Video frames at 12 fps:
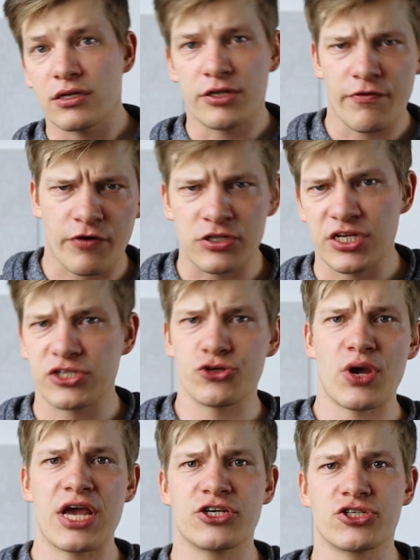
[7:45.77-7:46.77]
different
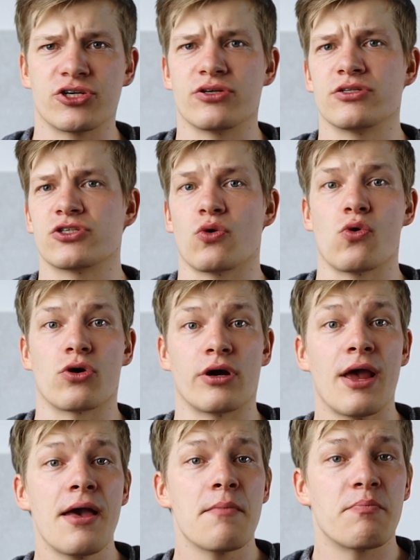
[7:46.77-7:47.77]
situations
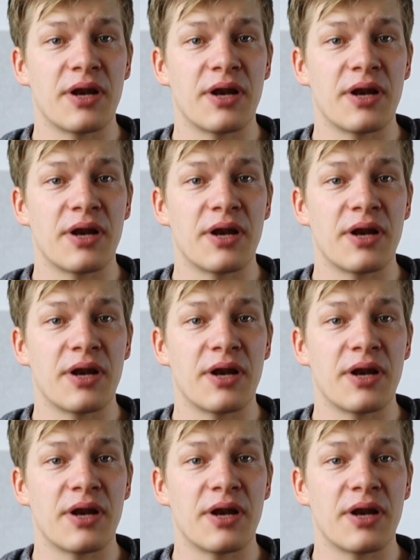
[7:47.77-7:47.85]
or